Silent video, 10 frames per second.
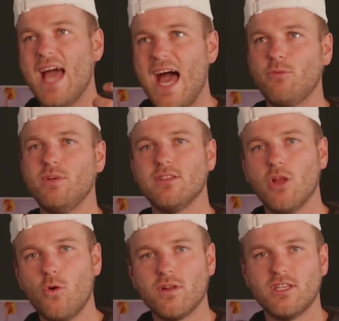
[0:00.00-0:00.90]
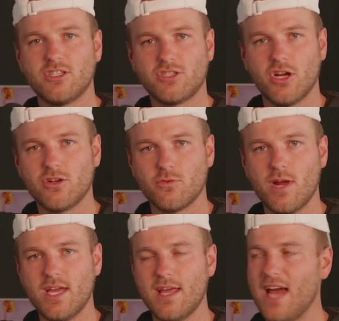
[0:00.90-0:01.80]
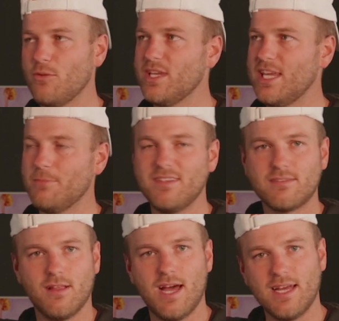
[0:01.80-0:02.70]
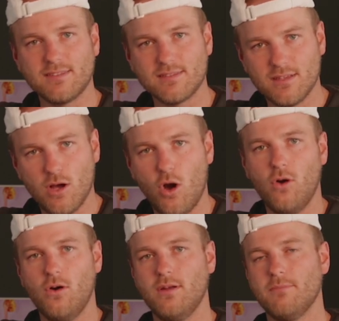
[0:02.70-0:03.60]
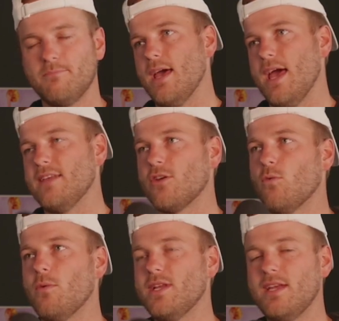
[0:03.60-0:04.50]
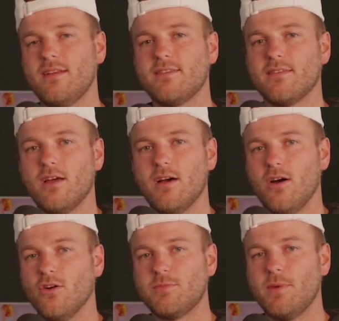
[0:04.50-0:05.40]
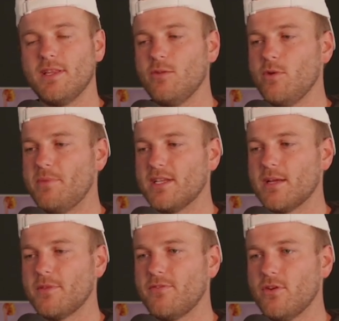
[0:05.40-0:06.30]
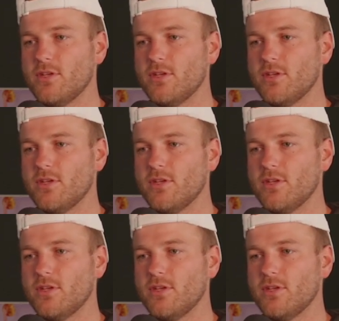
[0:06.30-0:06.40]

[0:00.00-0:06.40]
we lower this churn rate? How do we keep these clients on? And so what we did is ultimately we picked up the phone and